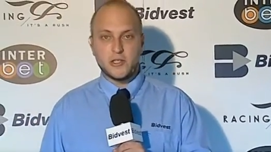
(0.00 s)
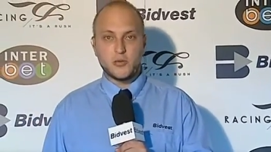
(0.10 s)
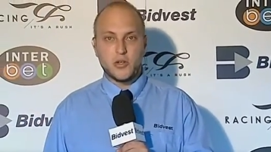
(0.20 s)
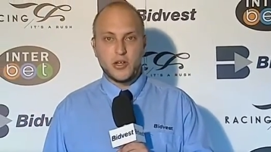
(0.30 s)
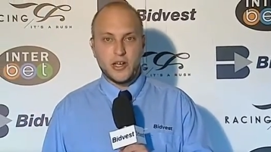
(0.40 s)

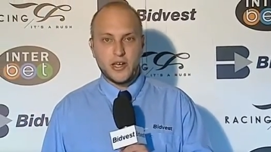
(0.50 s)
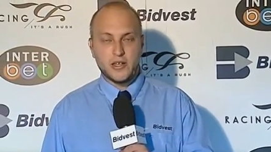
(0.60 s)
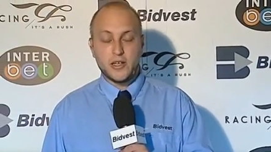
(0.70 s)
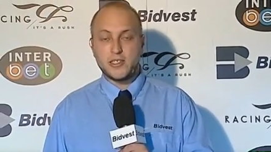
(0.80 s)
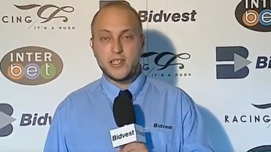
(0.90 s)
Warren Laird, a
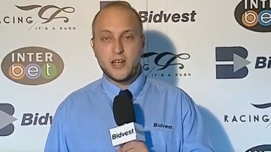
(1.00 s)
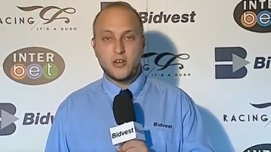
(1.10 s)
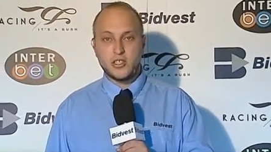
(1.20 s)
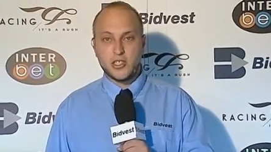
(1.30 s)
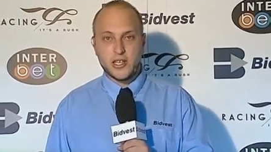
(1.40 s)
sad loss
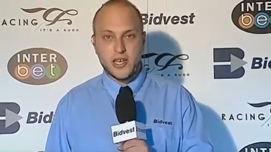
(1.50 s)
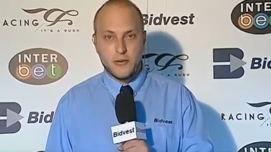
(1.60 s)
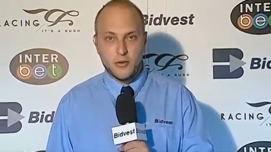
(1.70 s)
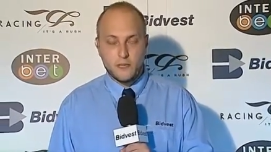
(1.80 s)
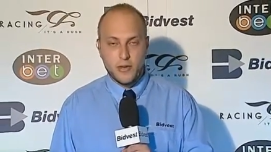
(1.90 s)
to the game,
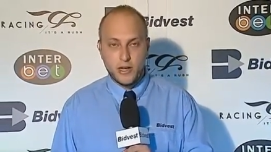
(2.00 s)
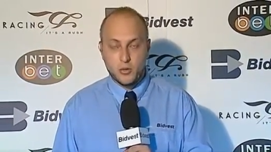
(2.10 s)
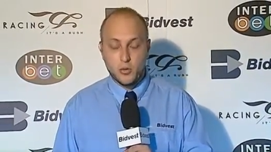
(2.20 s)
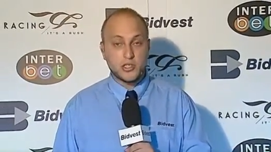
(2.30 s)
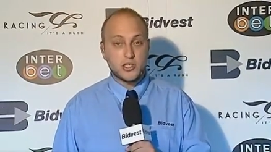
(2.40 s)
had many
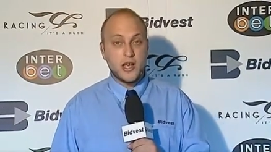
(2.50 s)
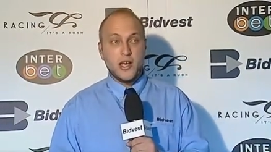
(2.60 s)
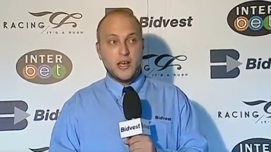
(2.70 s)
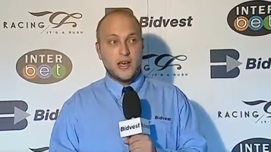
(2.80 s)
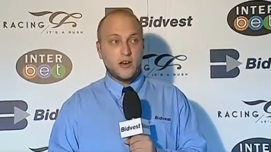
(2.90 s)
horses,
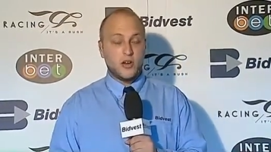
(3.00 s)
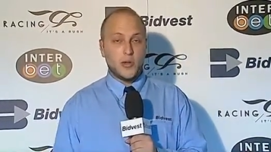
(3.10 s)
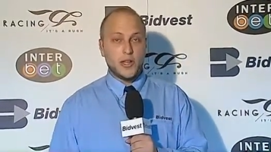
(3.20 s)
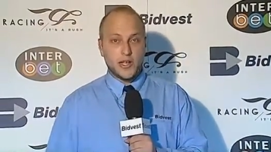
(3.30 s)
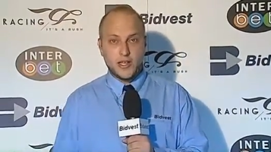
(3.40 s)
had a lot with
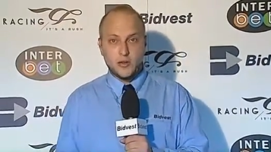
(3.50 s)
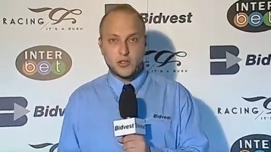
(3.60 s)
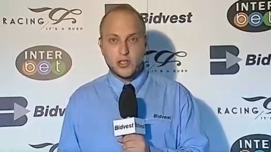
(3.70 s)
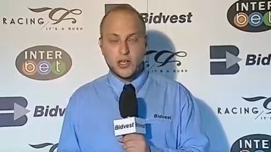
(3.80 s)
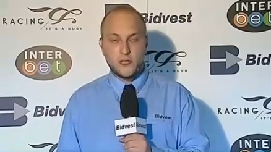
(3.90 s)
Lucky, also
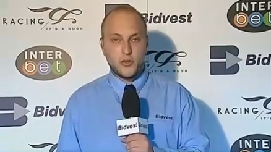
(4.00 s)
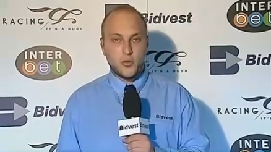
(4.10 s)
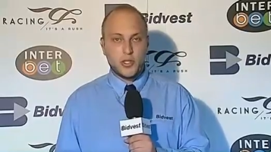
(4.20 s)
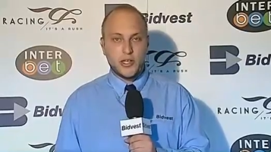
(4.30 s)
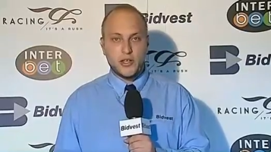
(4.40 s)
had a few with
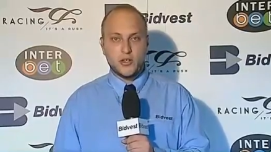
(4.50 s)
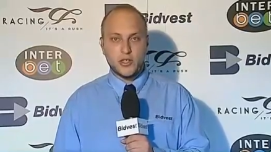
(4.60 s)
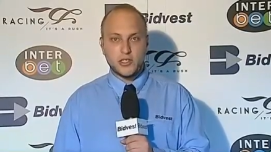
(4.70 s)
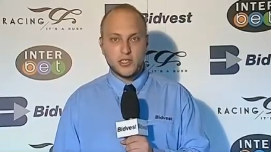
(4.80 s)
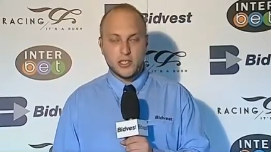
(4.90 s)
Glen
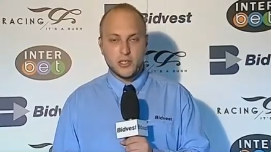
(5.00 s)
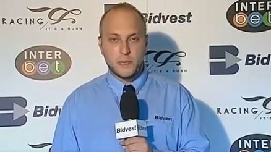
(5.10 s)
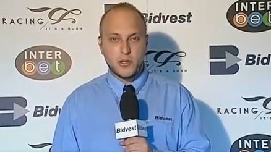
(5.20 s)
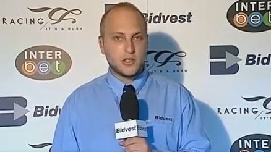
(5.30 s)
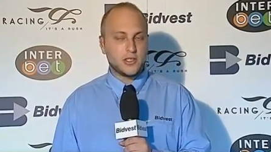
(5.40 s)
Kotzen in the
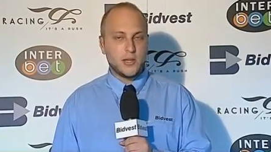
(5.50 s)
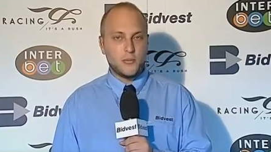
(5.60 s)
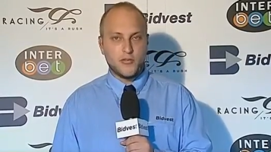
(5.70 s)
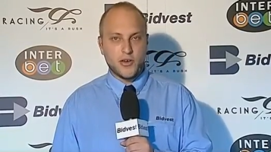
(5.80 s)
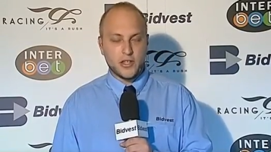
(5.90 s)
past, a number of
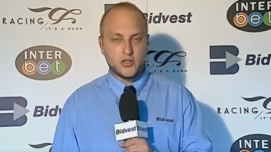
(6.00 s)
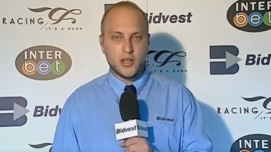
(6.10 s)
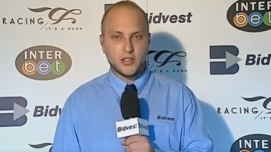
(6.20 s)
other trainers.